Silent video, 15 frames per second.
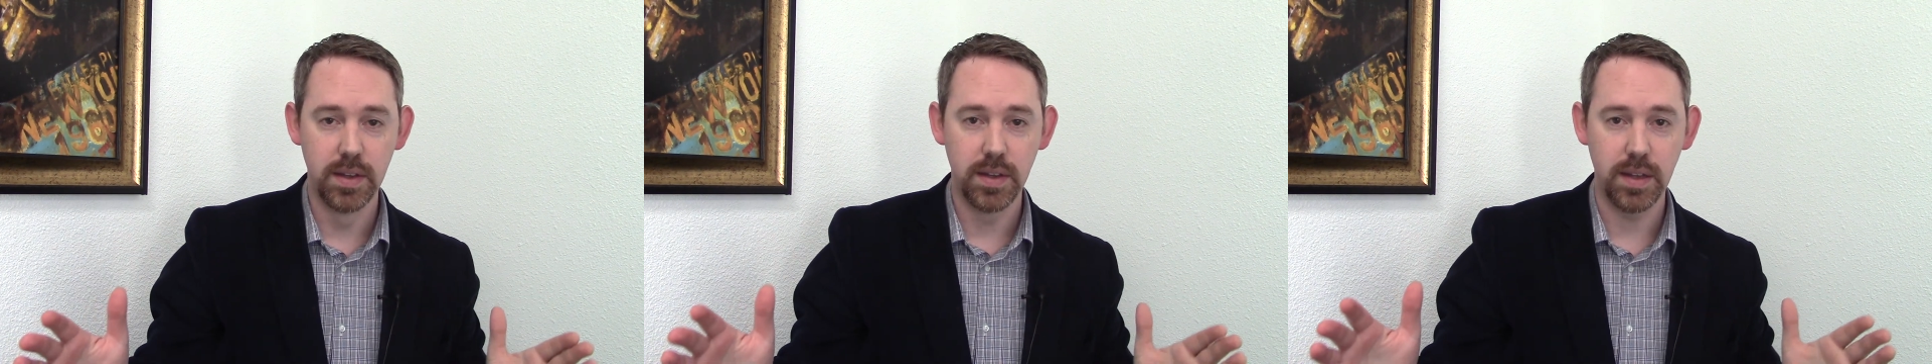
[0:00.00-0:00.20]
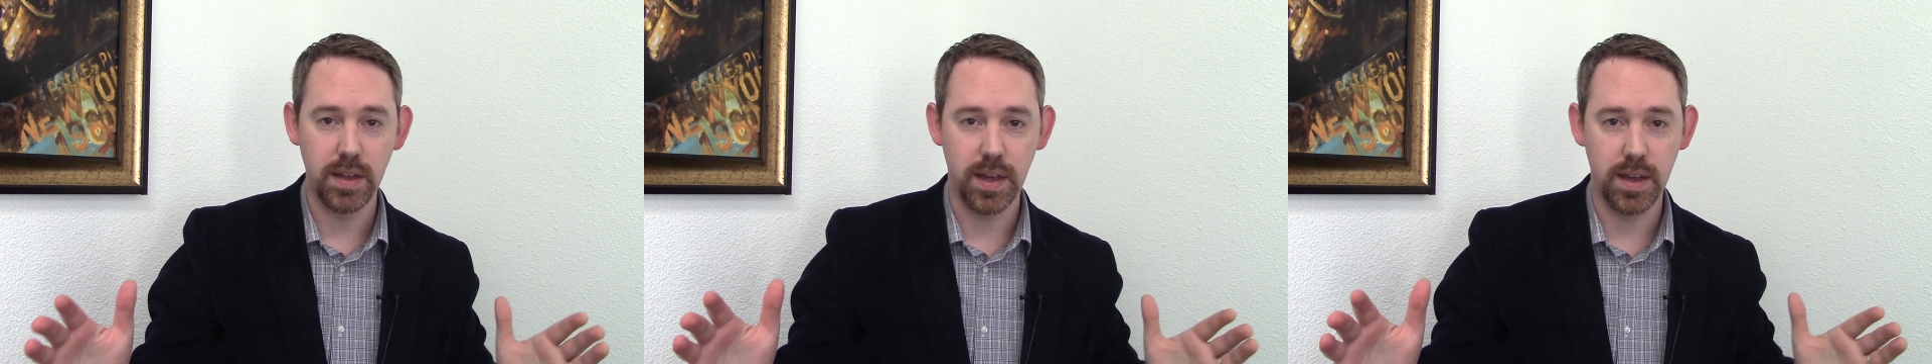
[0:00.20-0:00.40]

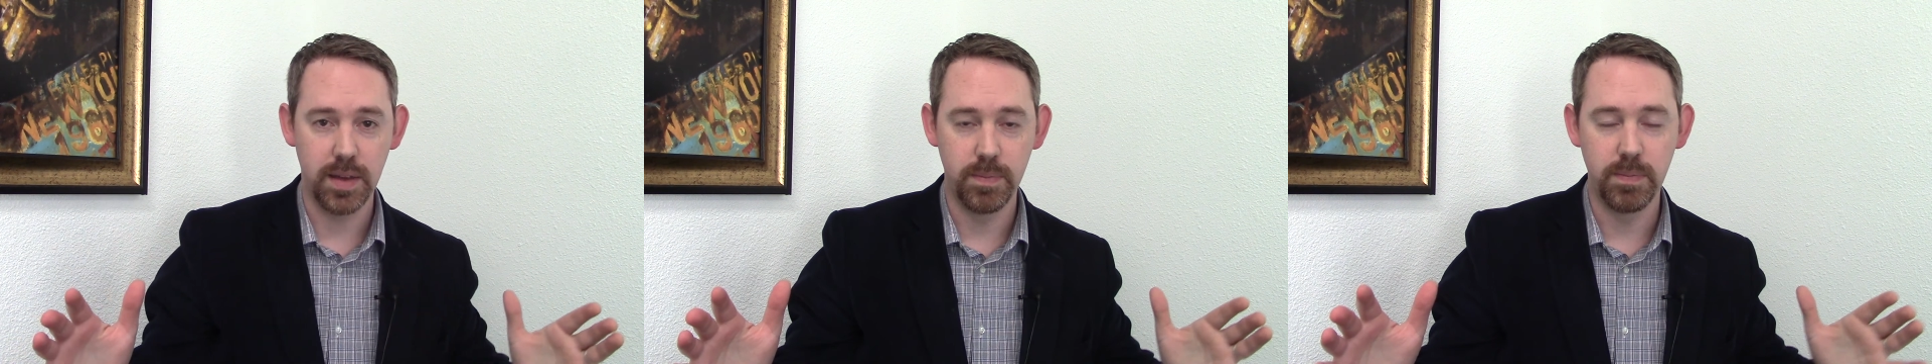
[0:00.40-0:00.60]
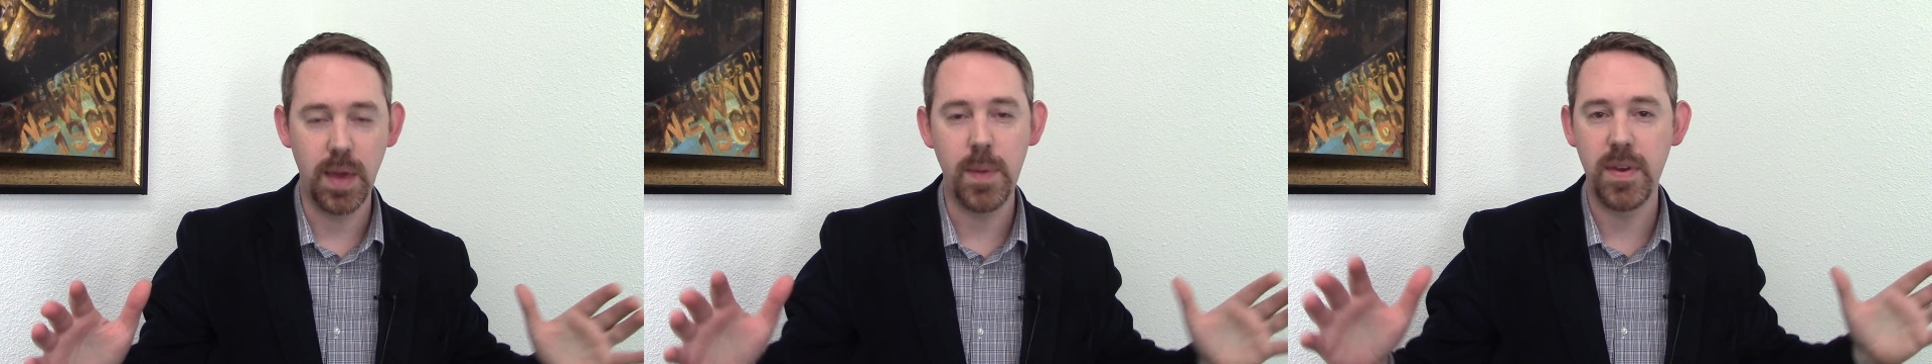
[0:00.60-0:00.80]

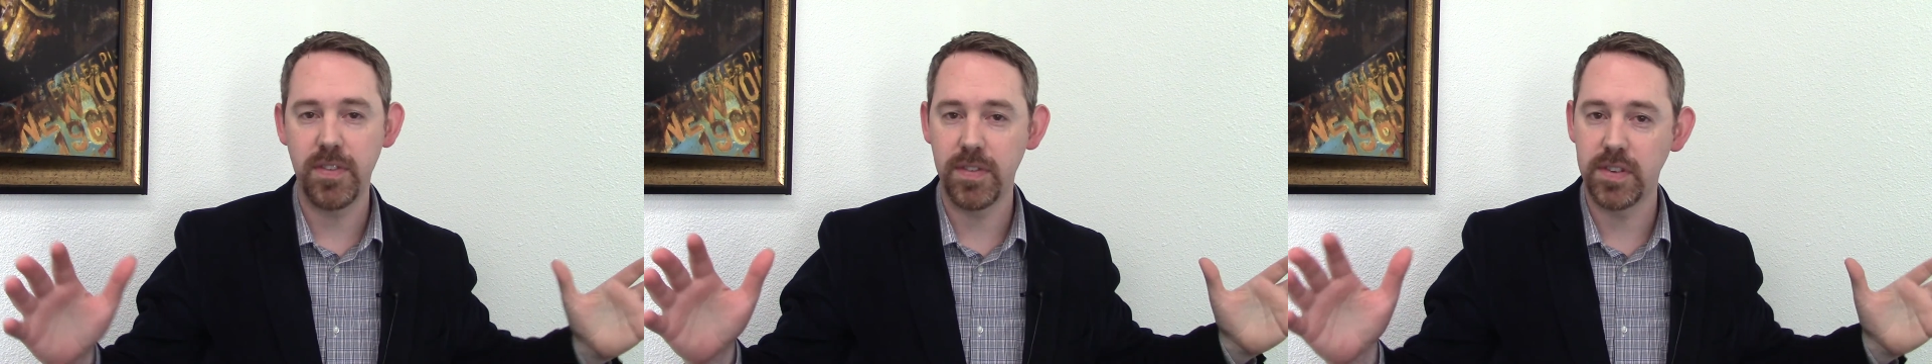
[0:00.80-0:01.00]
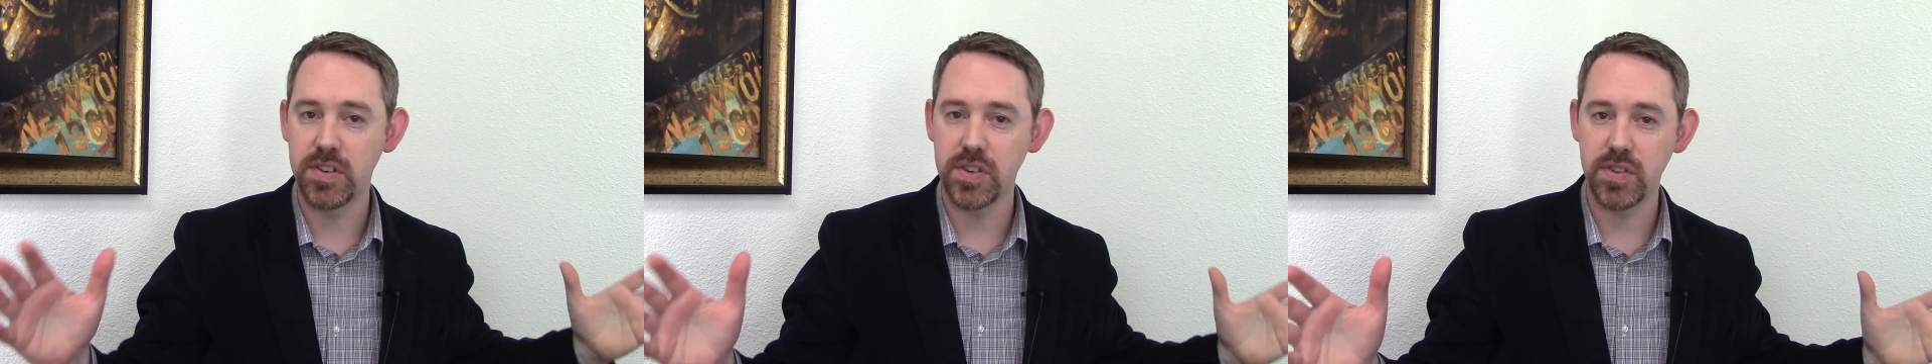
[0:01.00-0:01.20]

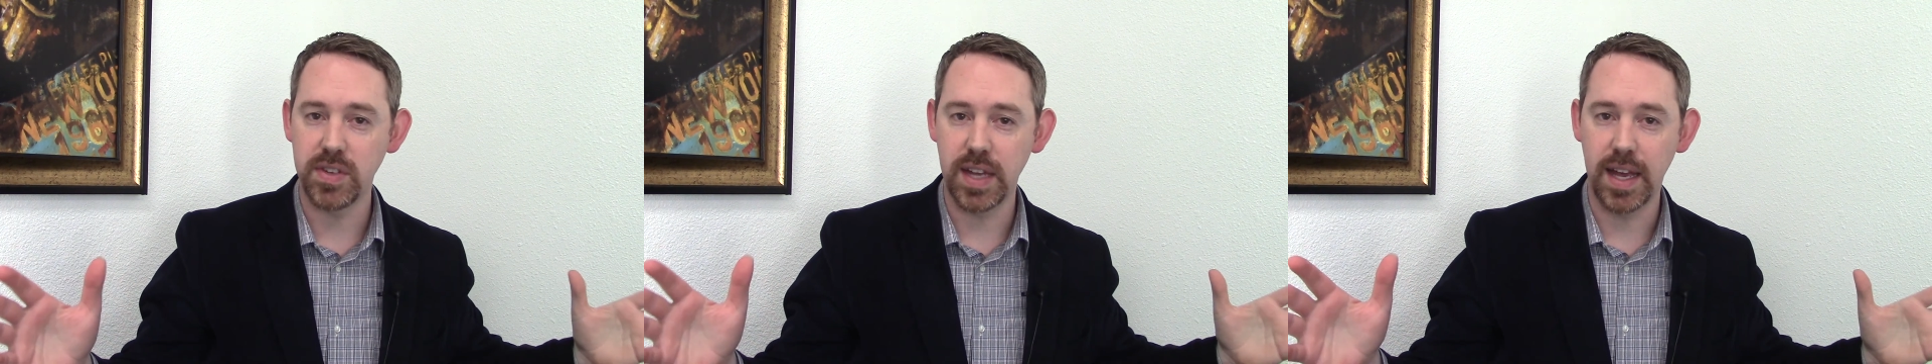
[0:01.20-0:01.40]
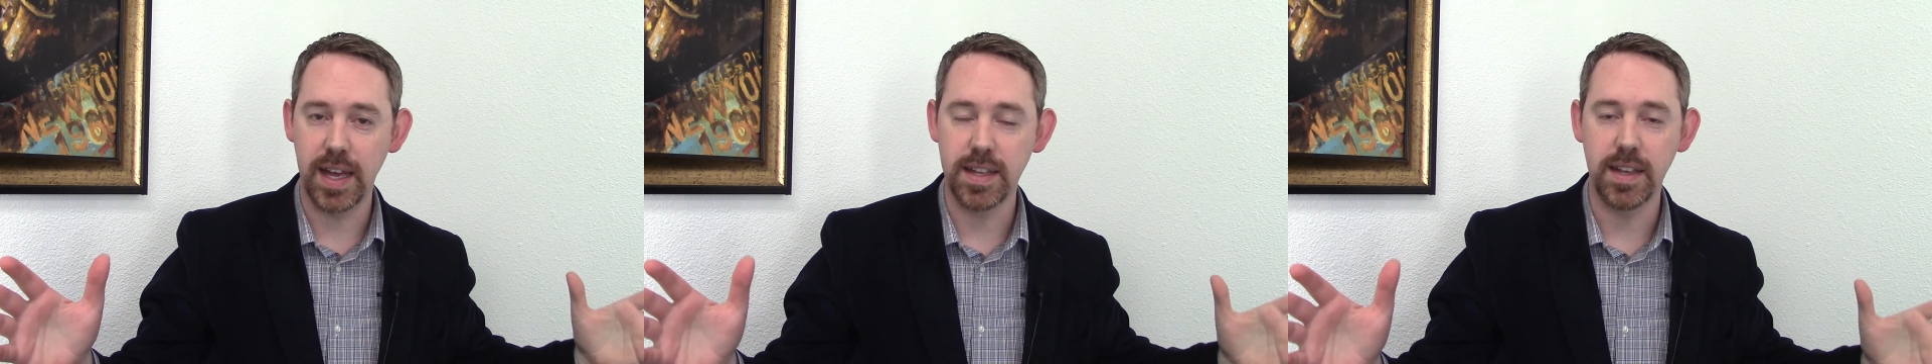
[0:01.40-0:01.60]
Maybe just
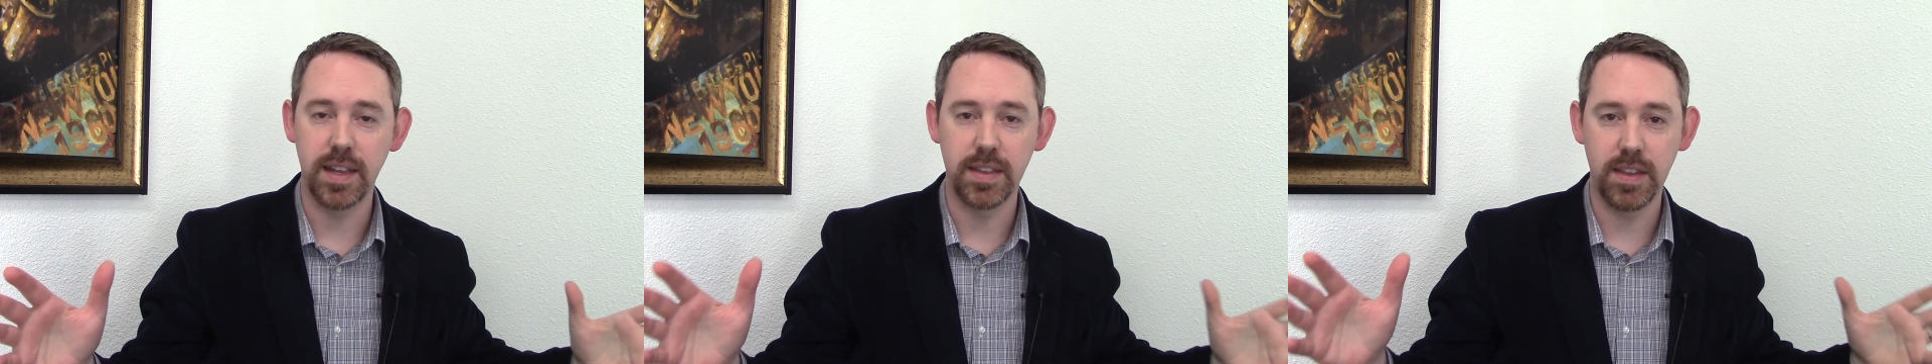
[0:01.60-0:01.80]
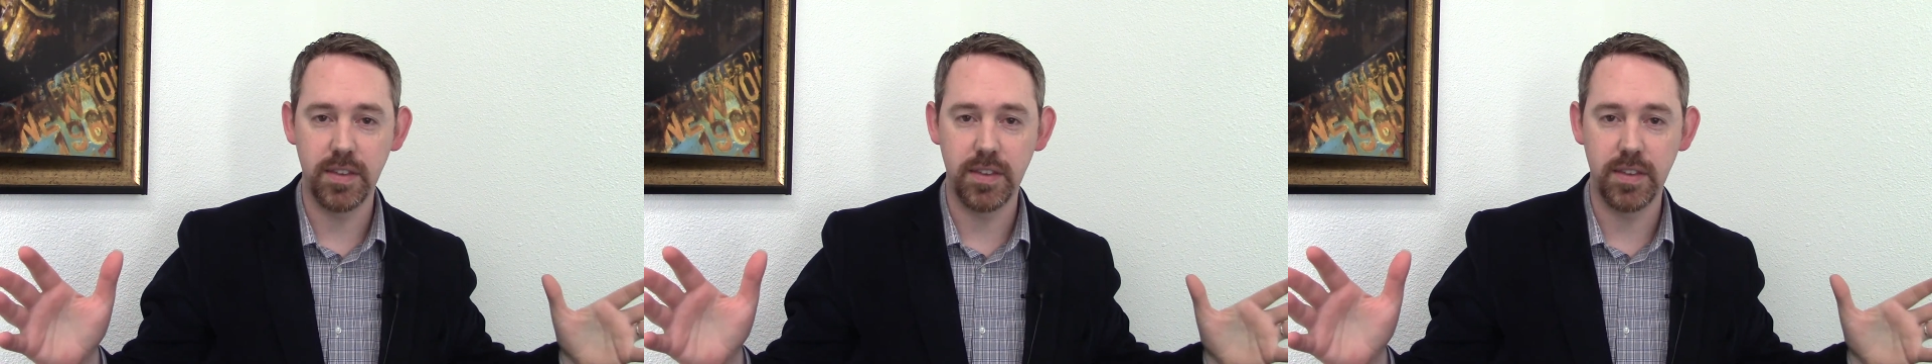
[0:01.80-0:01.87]
at